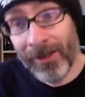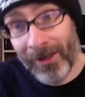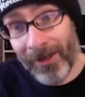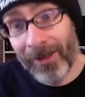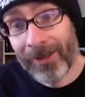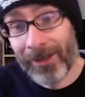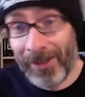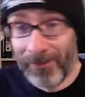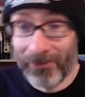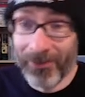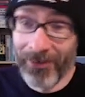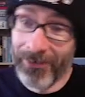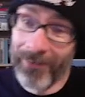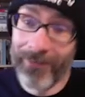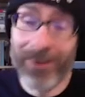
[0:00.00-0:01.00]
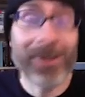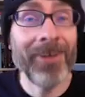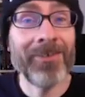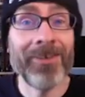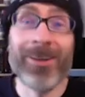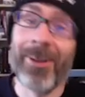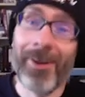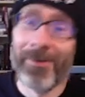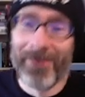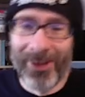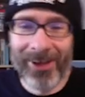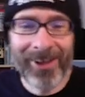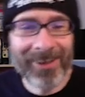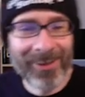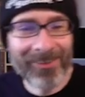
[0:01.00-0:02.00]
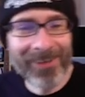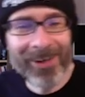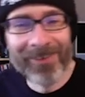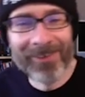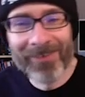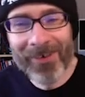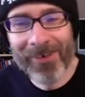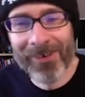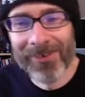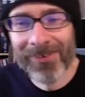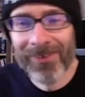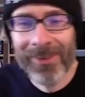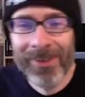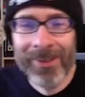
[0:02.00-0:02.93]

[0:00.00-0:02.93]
Chemtrails over the country club, Lana Del Rey, of course.